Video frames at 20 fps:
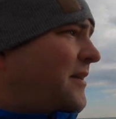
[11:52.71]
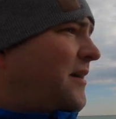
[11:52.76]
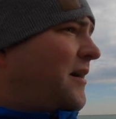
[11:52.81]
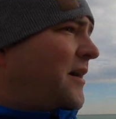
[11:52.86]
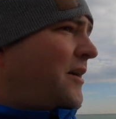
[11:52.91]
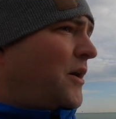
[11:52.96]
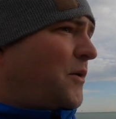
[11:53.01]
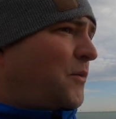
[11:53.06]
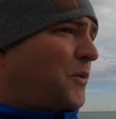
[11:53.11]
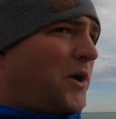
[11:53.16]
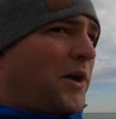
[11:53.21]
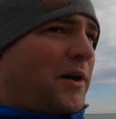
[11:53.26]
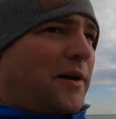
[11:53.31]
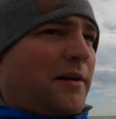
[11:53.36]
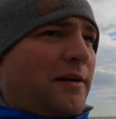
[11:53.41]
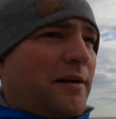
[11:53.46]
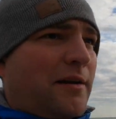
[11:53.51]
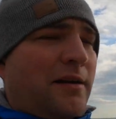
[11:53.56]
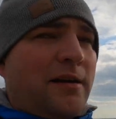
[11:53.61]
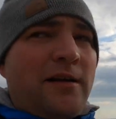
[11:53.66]
I got one
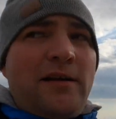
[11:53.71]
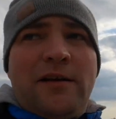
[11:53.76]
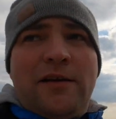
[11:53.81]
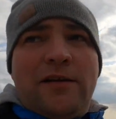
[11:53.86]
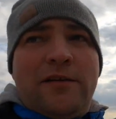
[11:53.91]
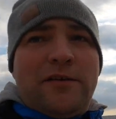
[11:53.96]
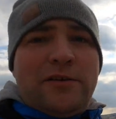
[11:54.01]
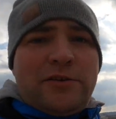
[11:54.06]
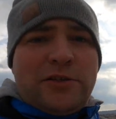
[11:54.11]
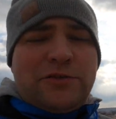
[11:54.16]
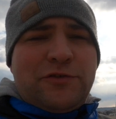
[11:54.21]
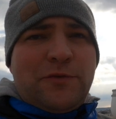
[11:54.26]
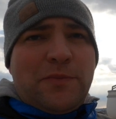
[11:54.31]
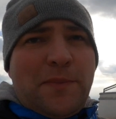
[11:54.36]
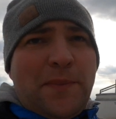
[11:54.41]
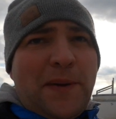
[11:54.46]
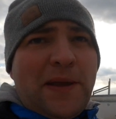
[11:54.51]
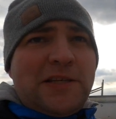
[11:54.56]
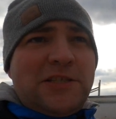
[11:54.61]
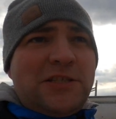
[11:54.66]
just from the
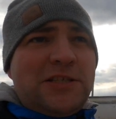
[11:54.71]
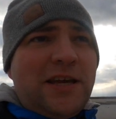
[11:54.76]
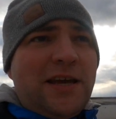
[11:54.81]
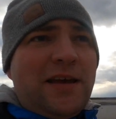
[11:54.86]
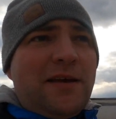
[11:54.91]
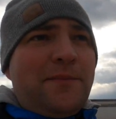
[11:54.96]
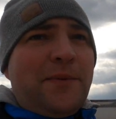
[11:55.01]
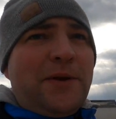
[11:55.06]
bench there.